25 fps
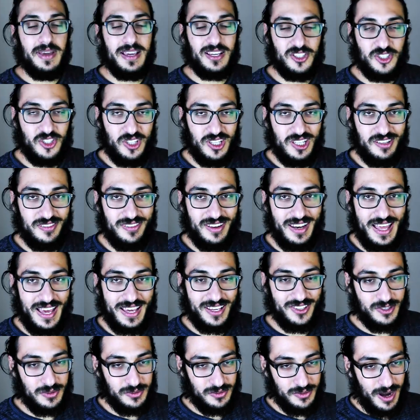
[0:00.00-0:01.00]
make sure you leave a like,
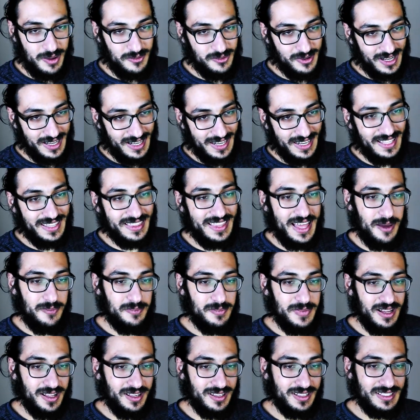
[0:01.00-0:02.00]
you subscribe, you click
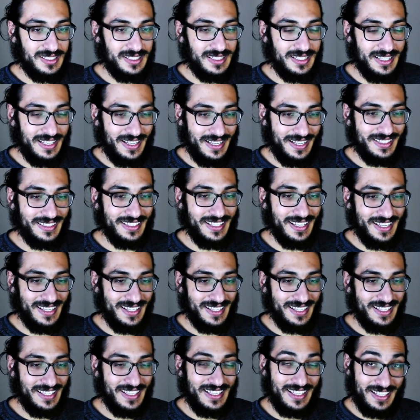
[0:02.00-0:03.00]
that bell. And
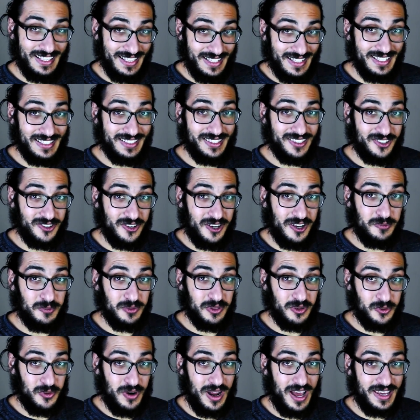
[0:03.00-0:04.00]
let's get going
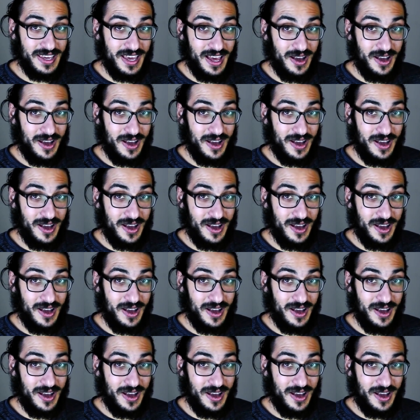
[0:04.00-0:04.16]
with cry